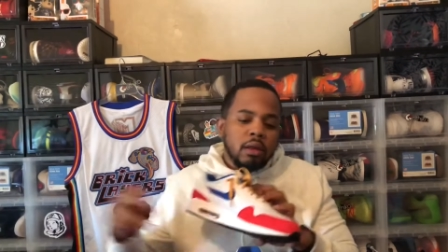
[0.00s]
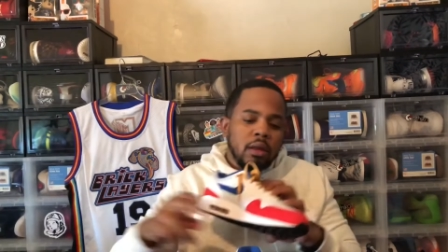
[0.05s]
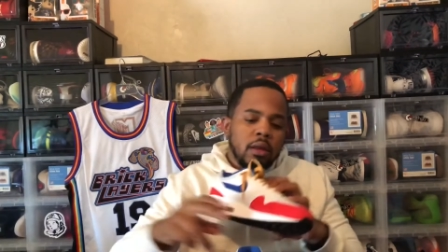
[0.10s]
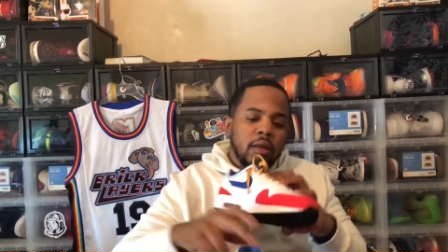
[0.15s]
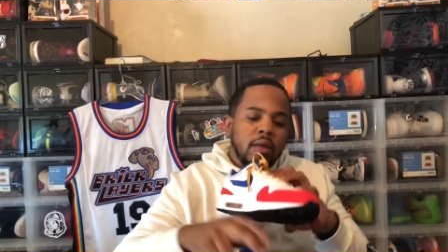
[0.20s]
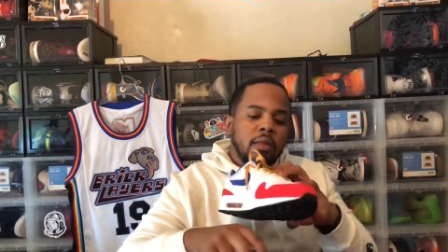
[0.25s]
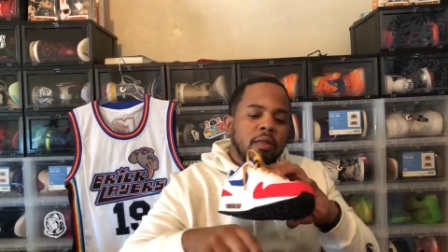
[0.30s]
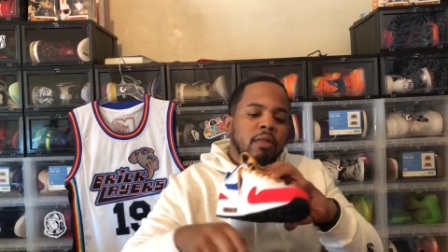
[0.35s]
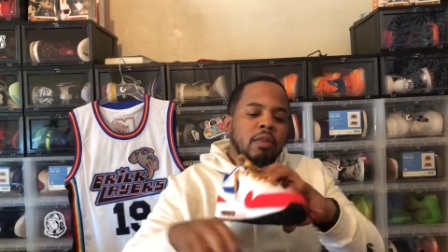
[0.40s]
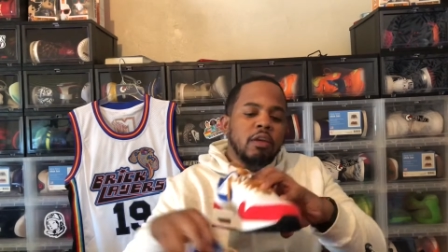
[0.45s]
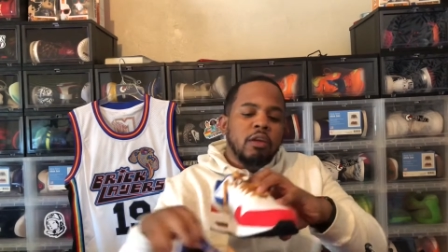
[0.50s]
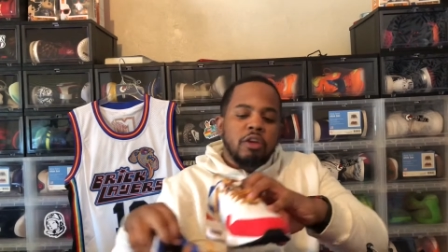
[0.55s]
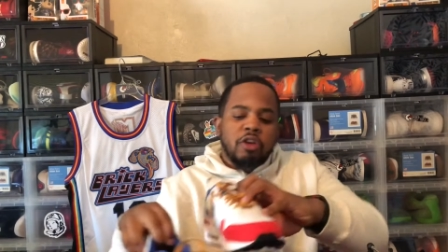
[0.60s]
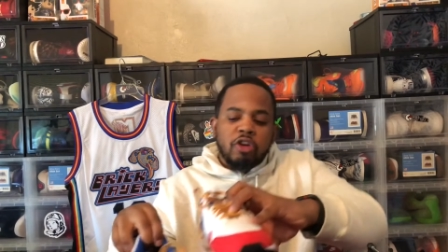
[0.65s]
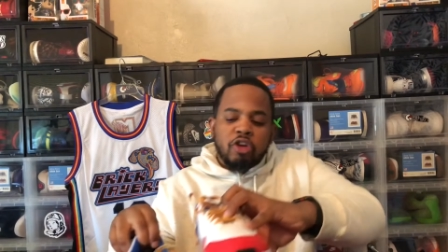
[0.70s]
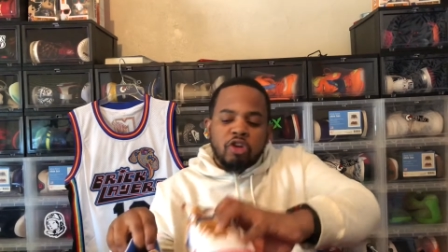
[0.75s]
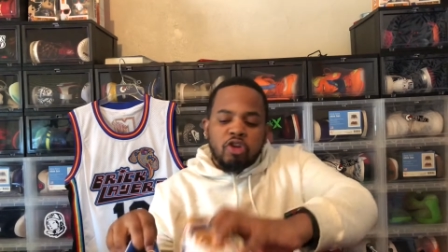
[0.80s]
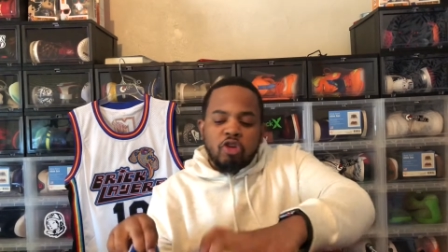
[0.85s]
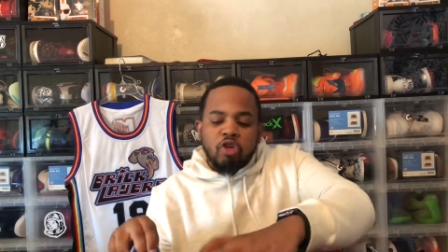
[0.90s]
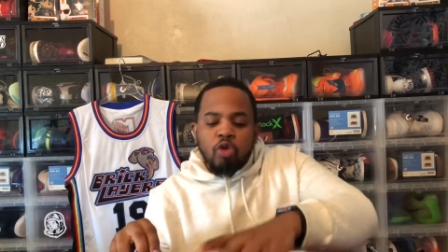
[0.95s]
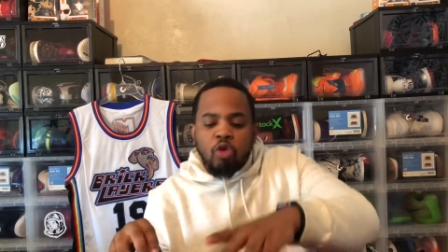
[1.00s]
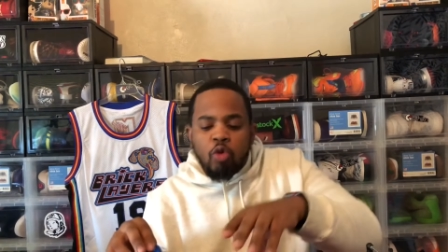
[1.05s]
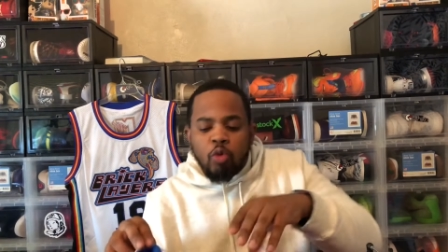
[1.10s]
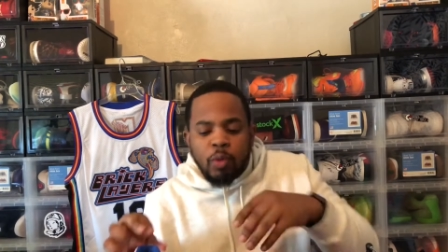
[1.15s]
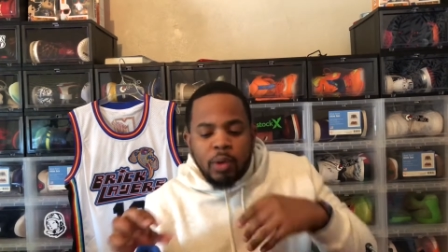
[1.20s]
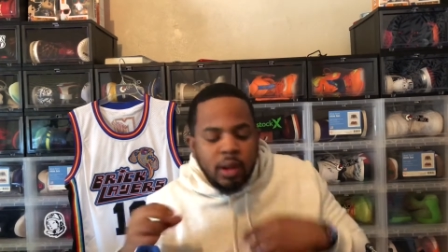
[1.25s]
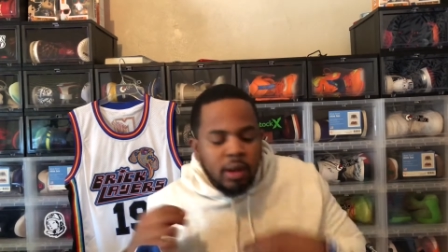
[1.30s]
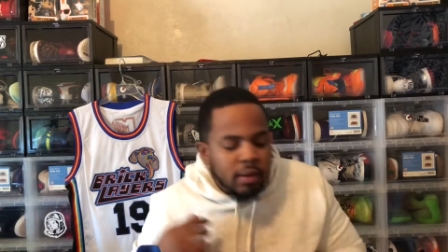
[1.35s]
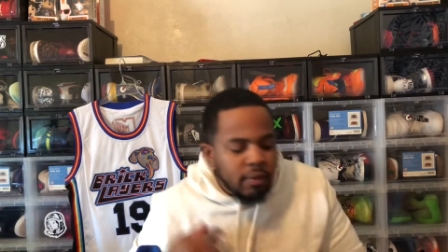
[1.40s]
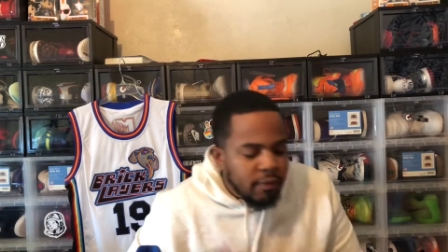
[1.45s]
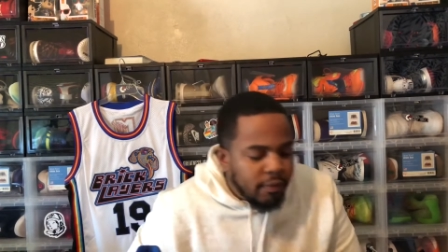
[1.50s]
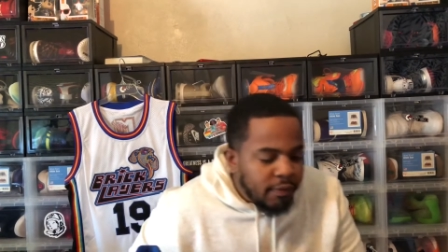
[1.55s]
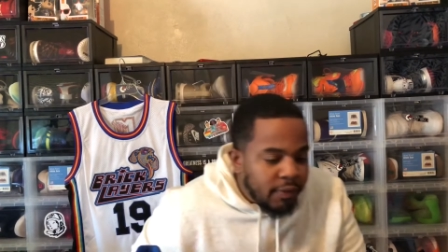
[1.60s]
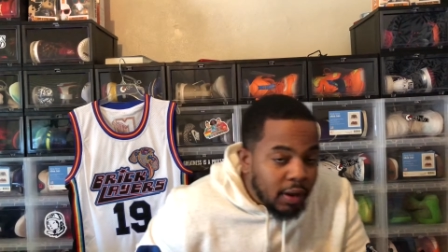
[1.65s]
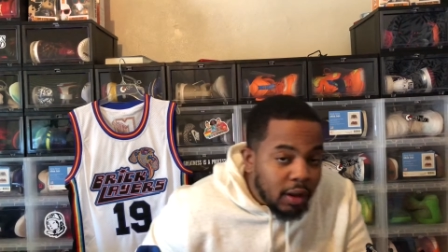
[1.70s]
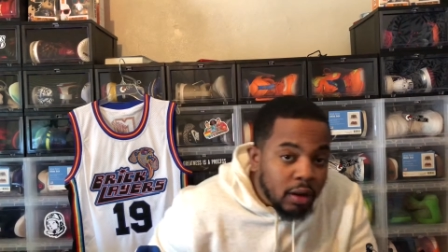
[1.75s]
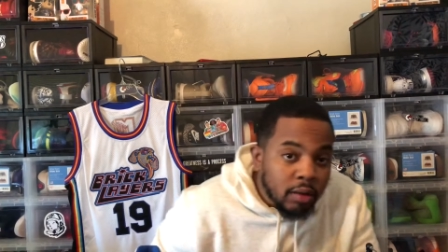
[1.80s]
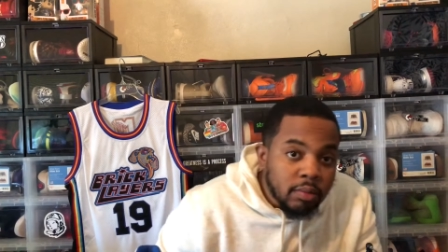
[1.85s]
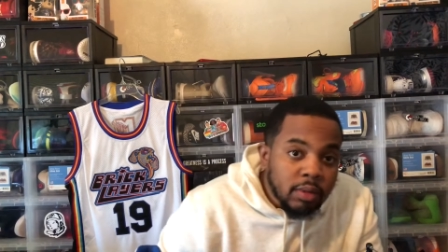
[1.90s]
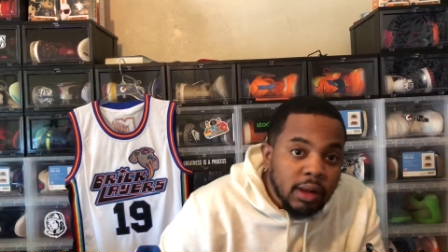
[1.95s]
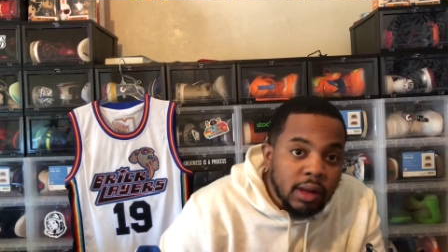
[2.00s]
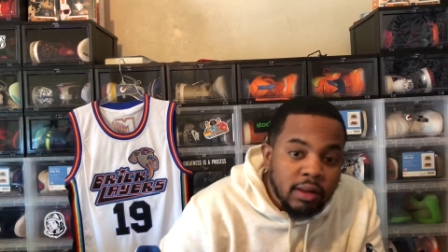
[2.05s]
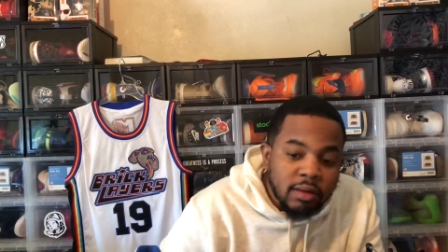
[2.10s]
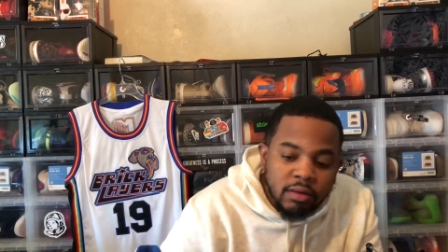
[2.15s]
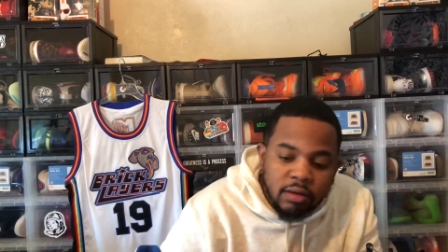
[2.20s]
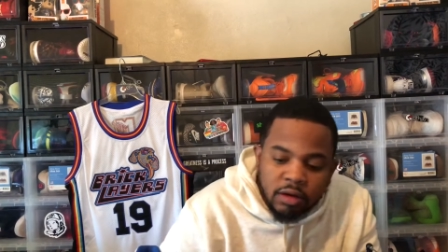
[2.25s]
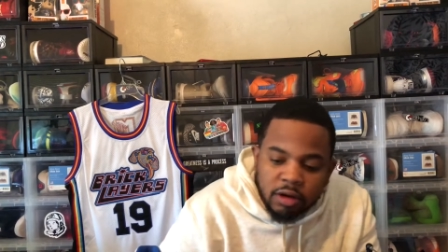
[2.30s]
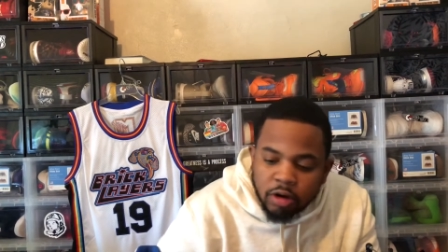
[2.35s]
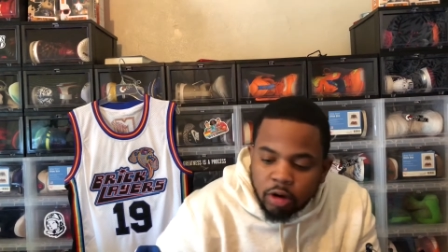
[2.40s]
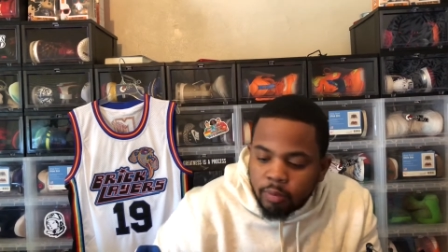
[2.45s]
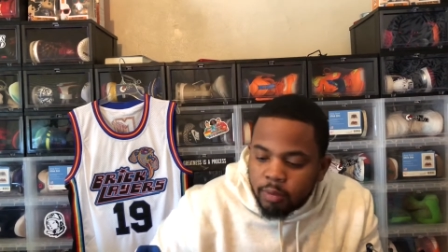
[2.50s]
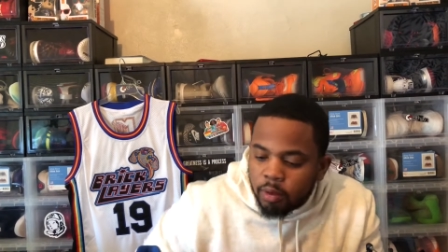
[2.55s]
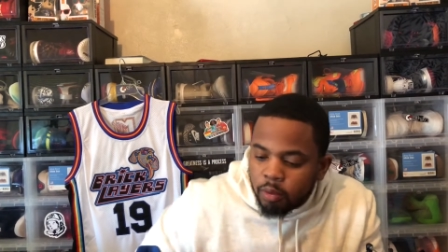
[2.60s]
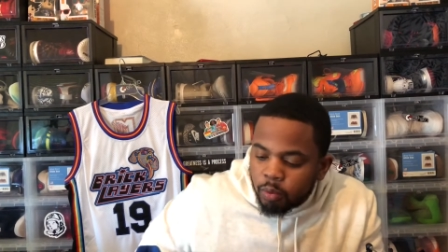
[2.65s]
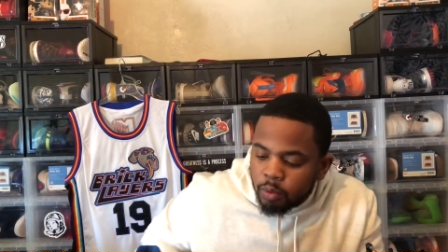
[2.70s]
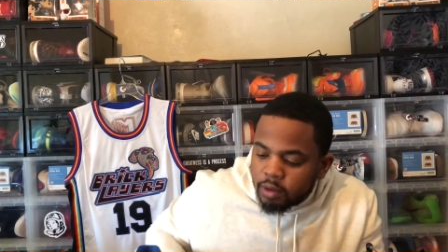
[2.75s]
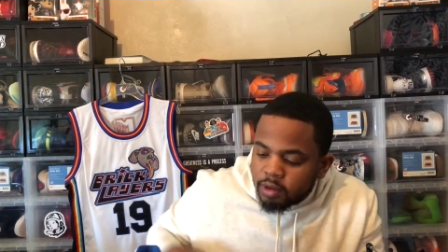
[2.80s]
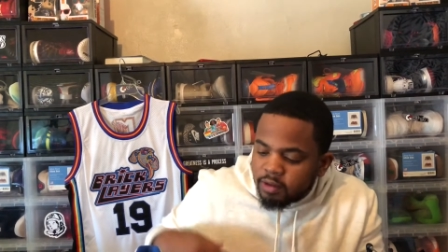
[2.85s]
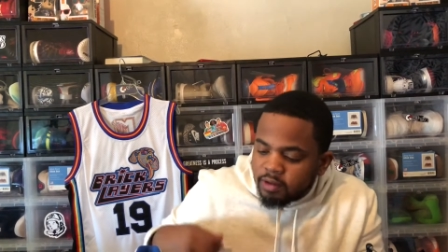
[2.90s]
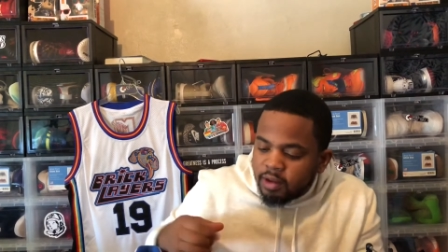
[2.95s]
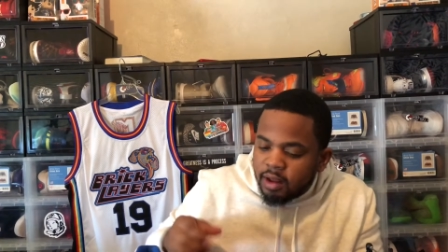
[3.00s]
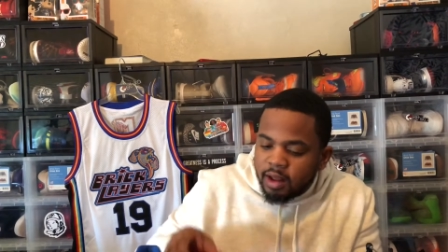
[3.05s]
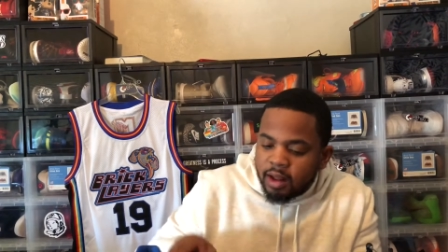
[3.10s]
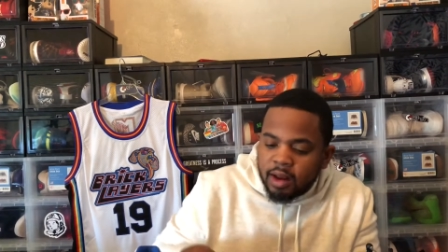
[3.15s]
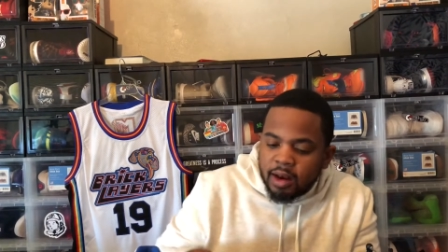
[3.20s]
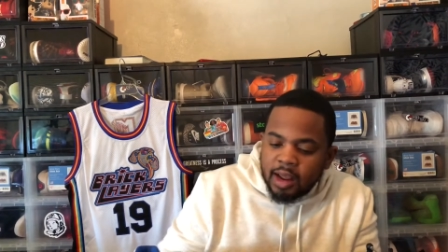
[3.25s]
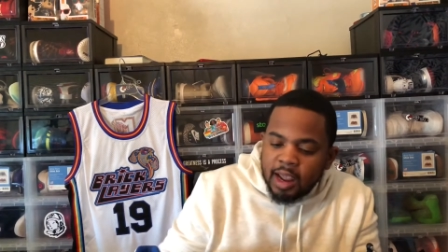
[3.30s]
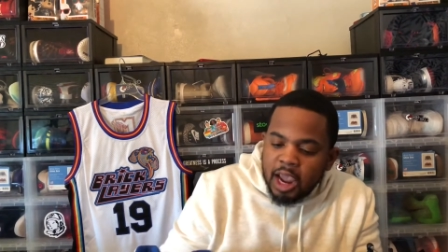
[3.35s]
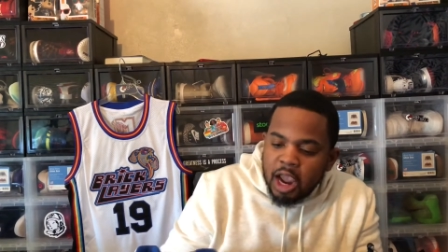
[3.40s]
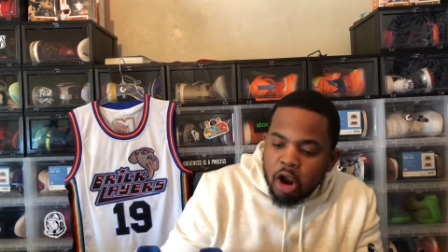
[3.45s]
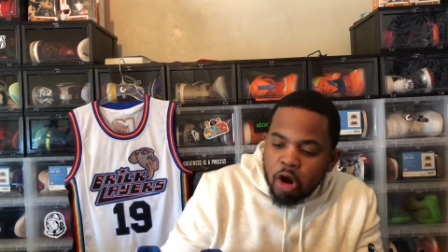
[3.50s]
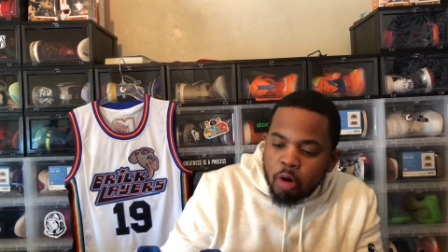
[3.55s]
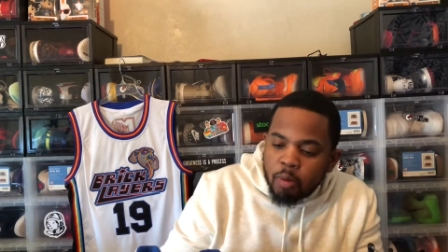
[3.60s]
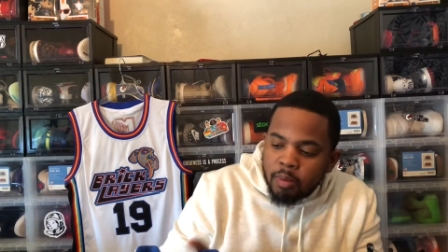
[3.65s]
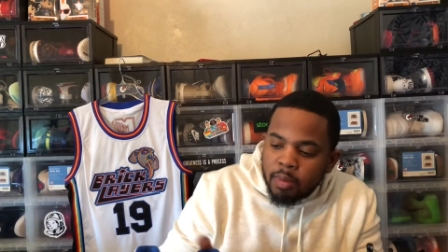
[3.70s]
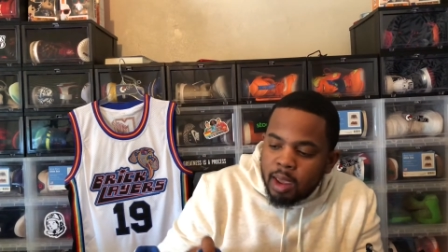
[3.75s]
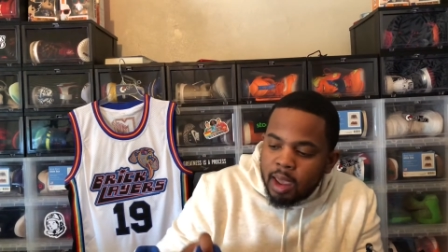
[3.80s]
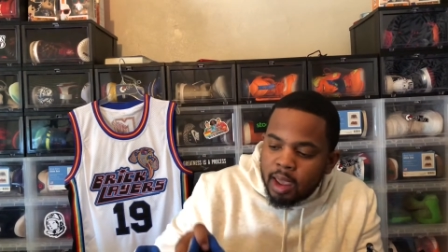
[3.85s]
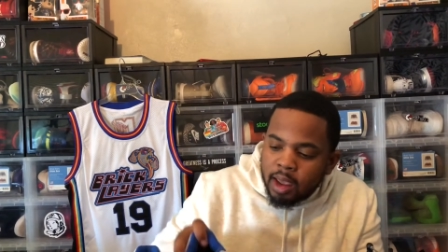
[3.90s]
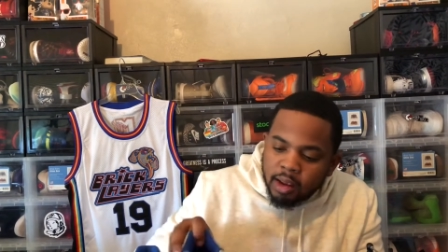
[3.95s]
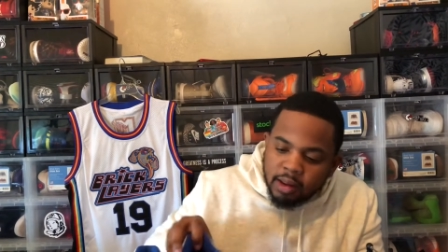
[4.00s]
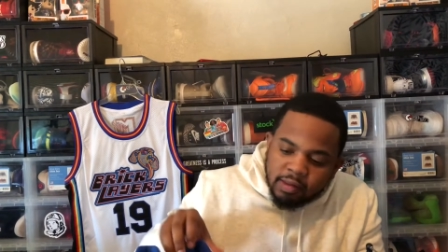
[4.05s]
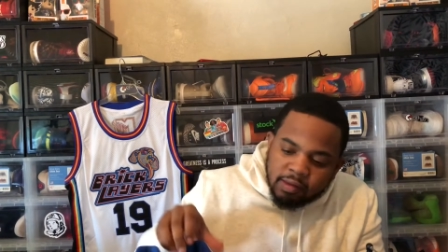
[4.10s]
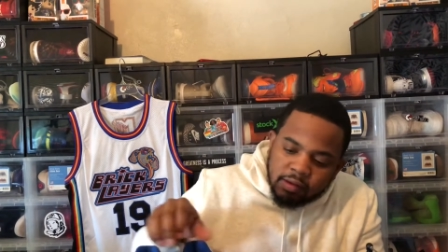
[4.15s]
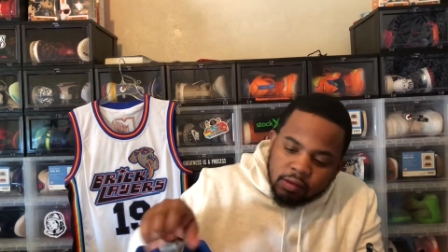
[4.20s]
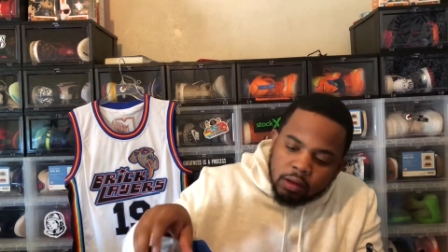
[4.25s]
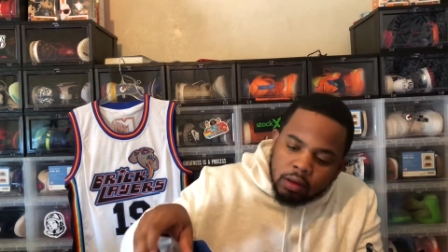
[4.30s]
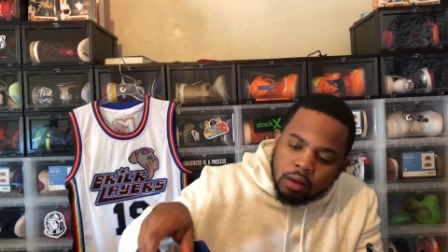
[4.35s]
the shoe we developed, ladies and gentlemen, was an Air Max,